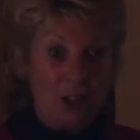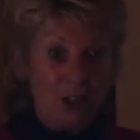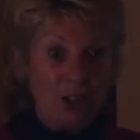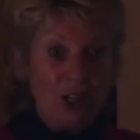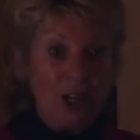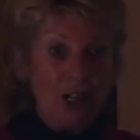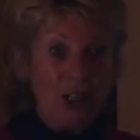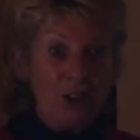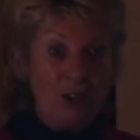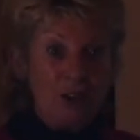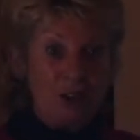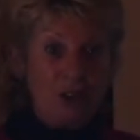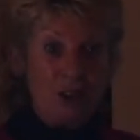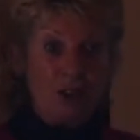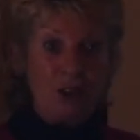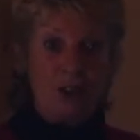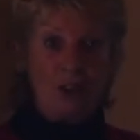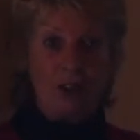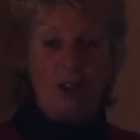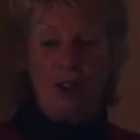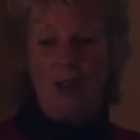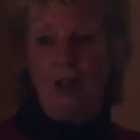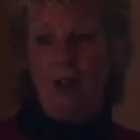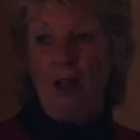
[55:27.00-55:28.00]
to change
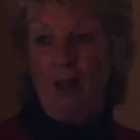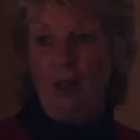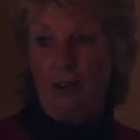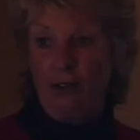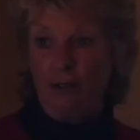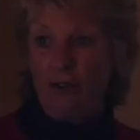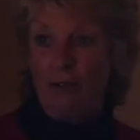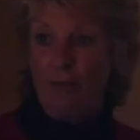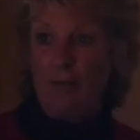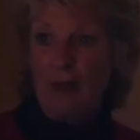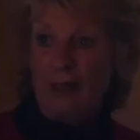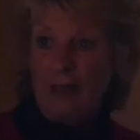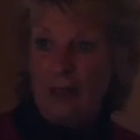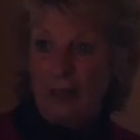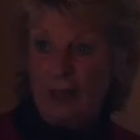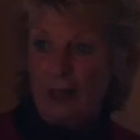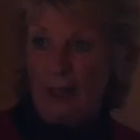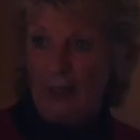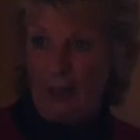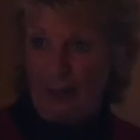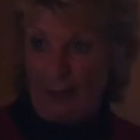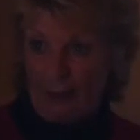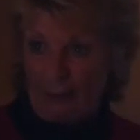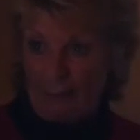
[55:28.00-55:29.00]
us
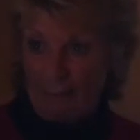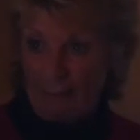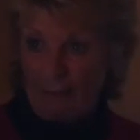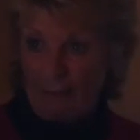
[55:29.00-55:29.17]
dramatically.